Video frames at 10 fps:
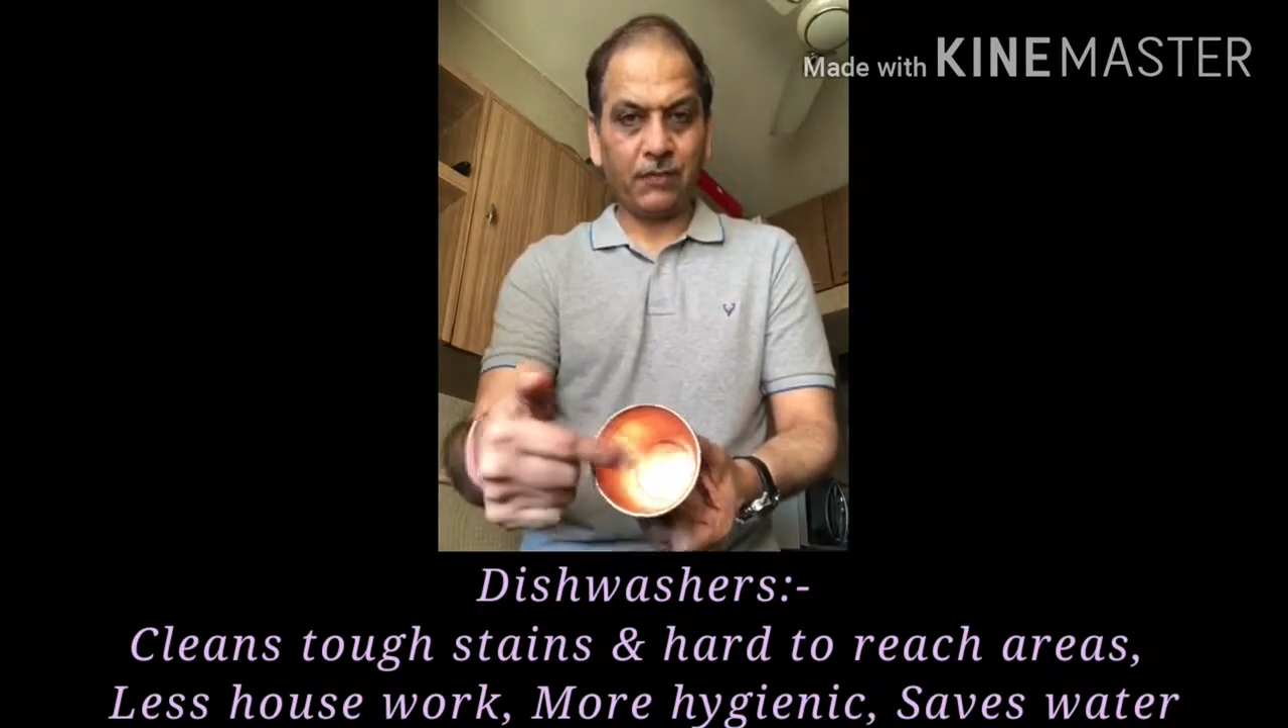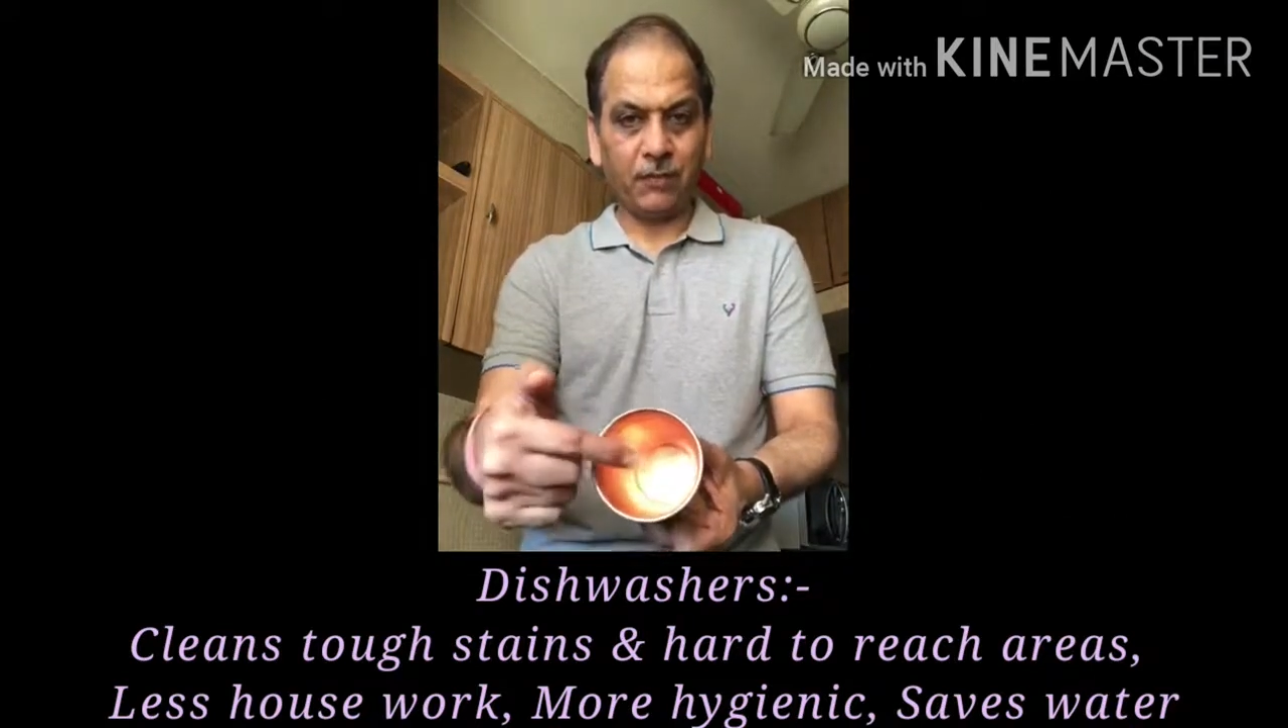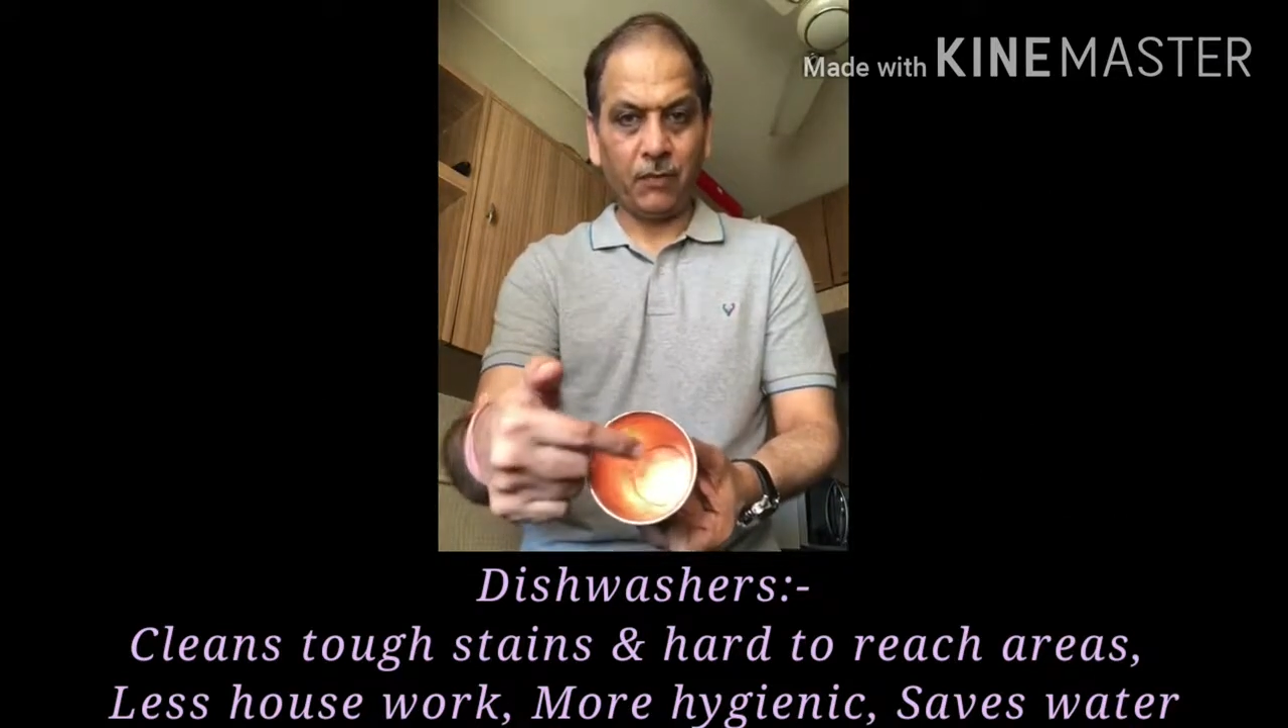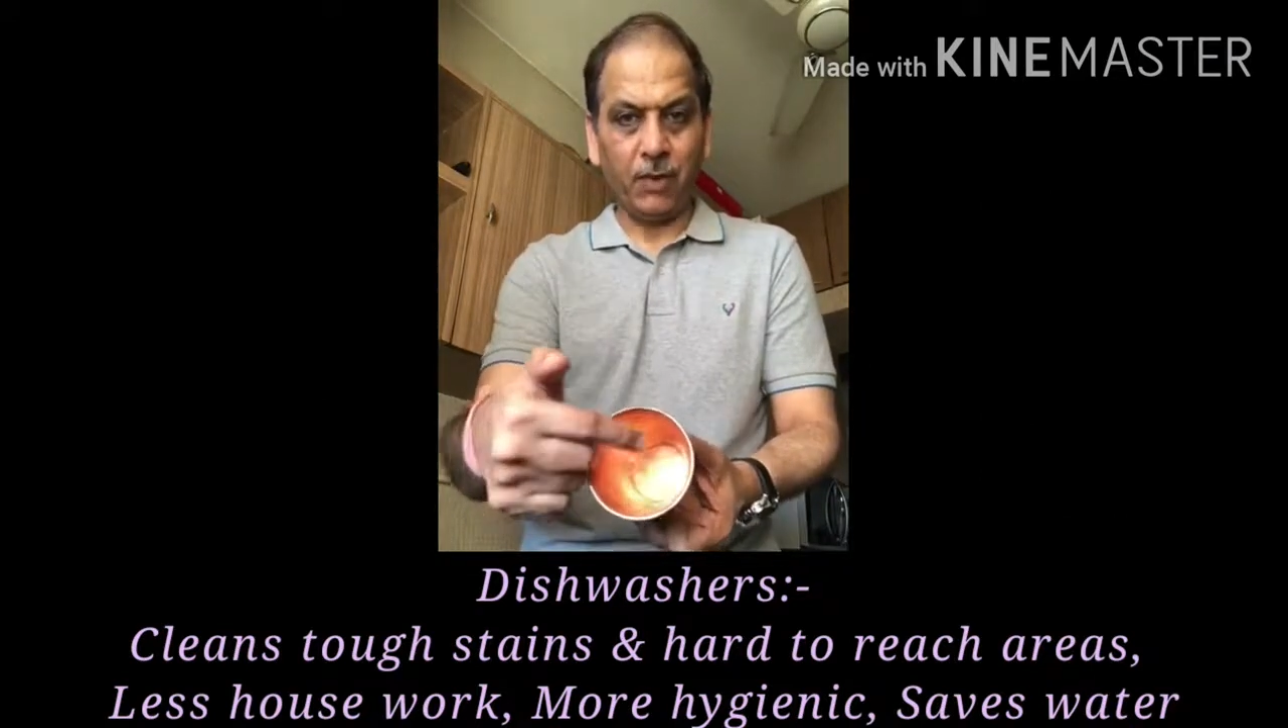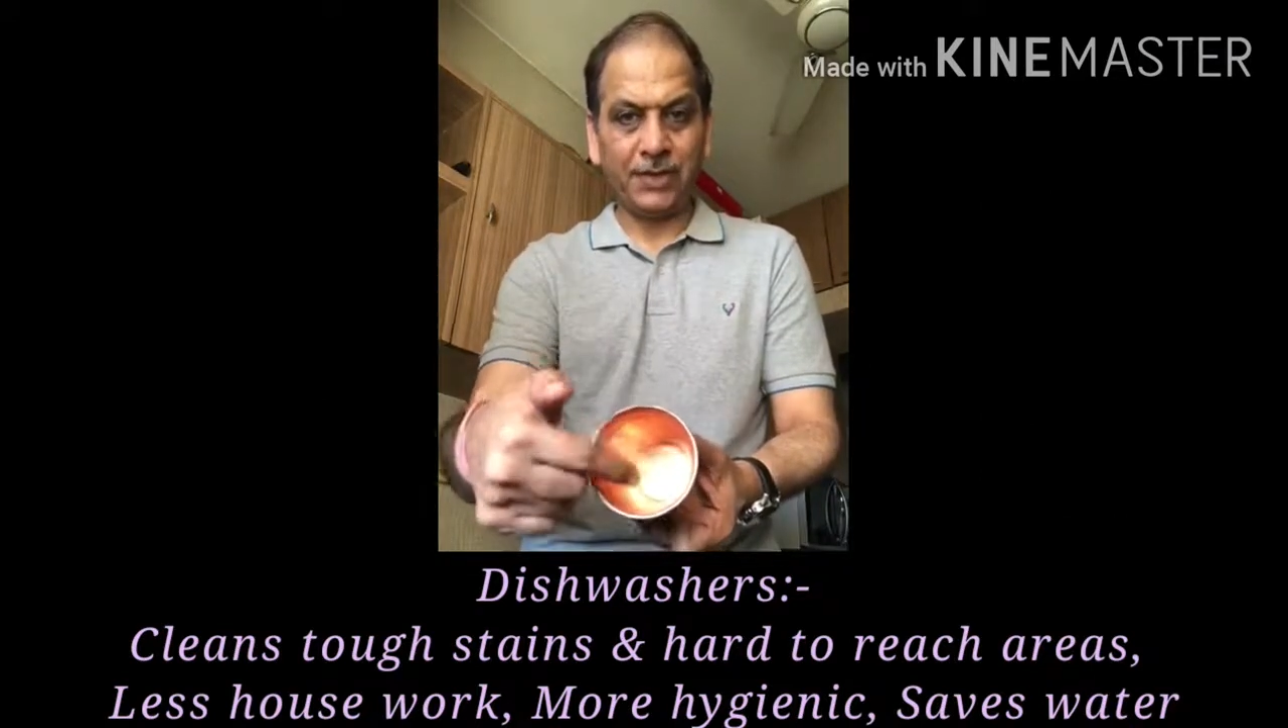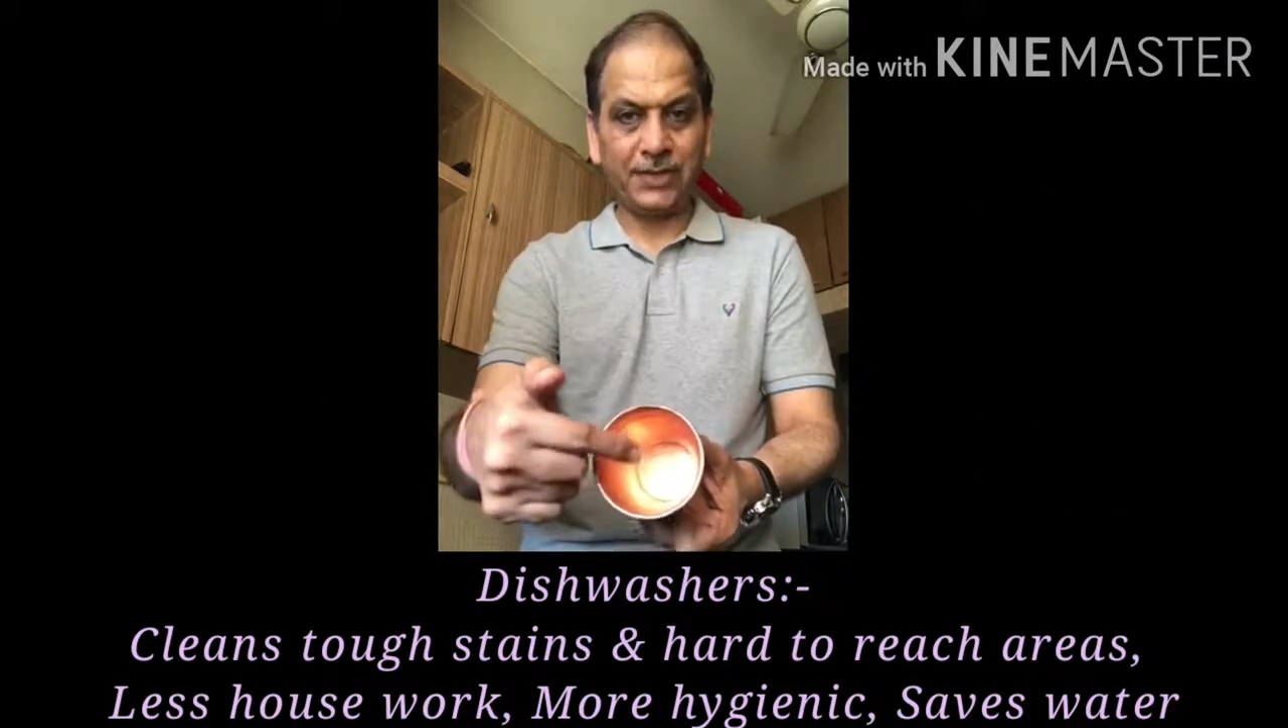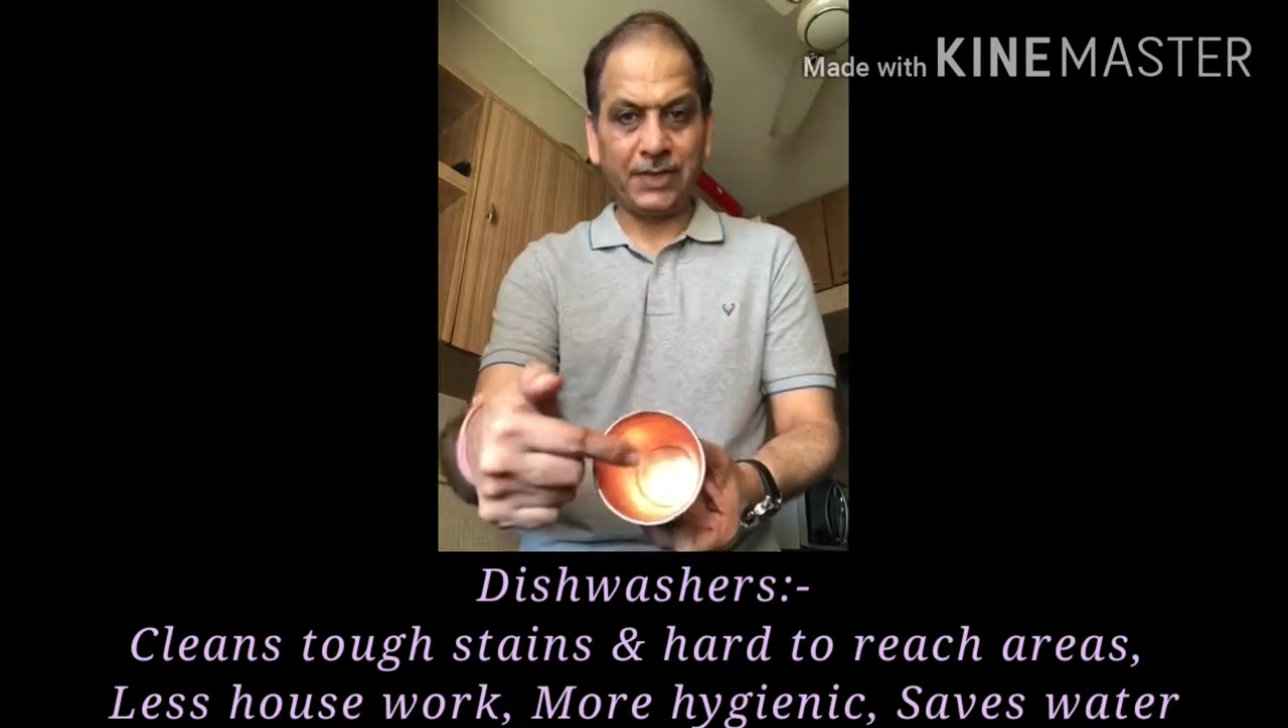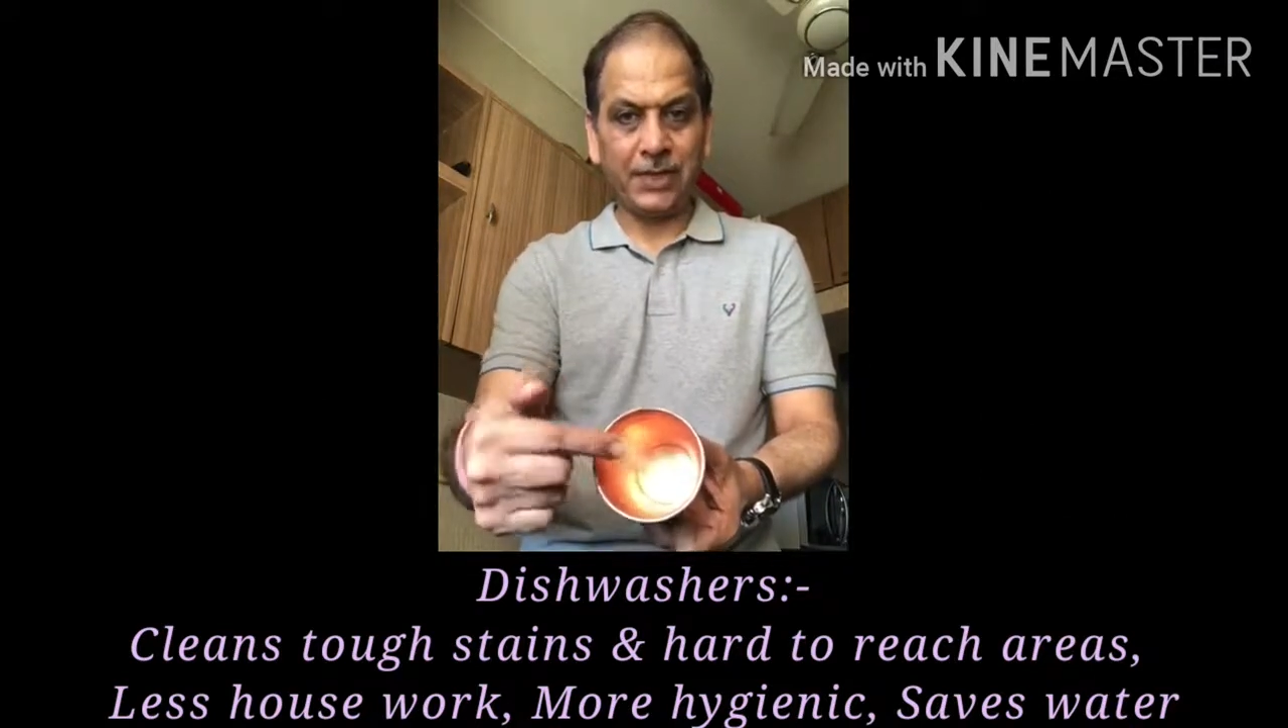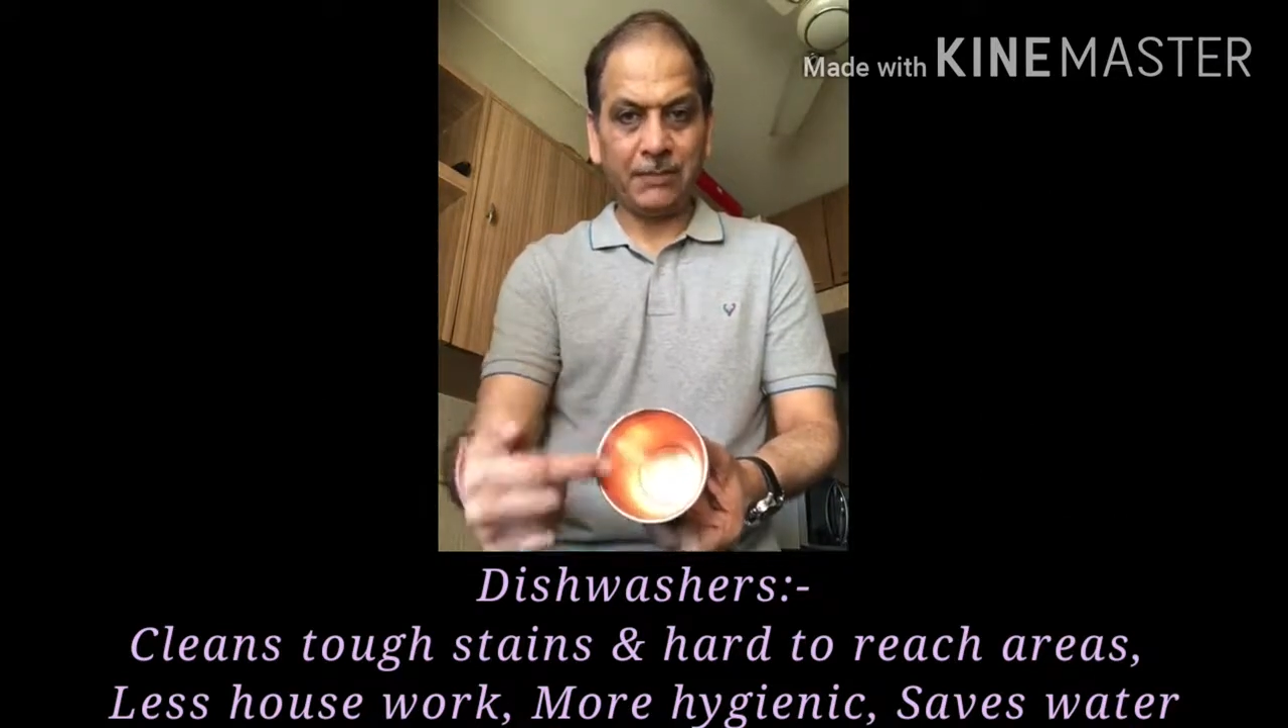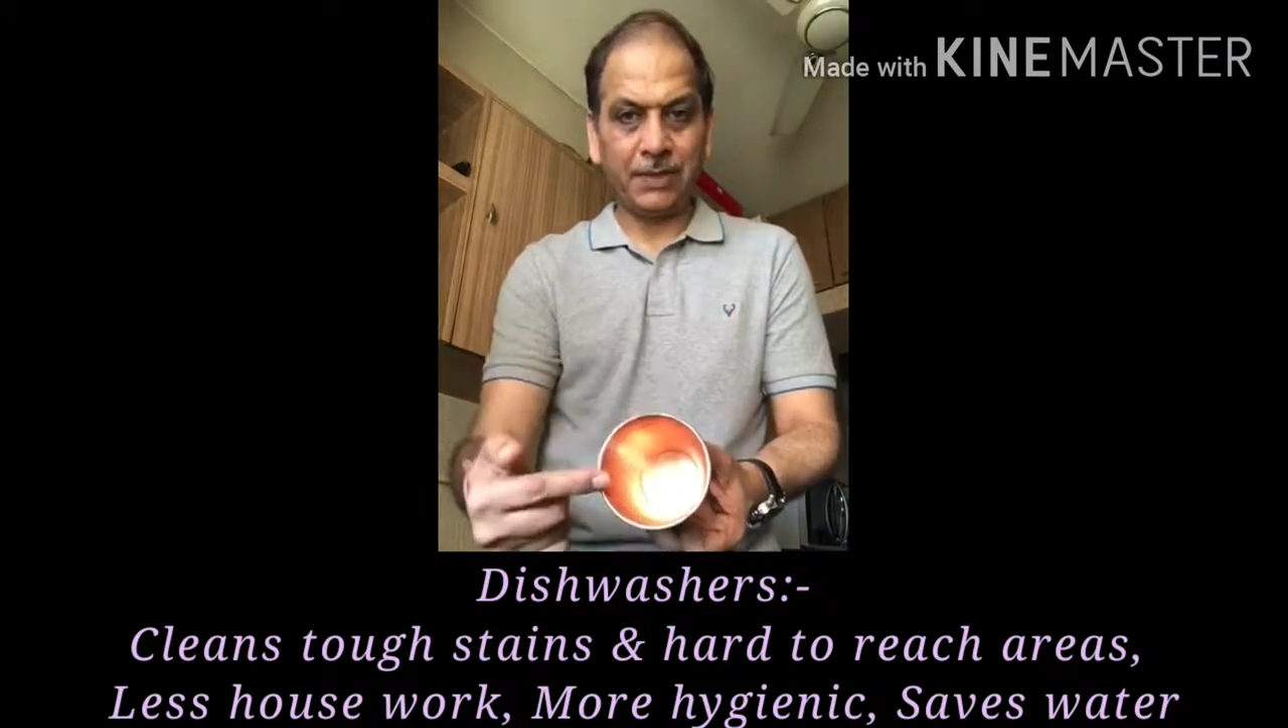from one side,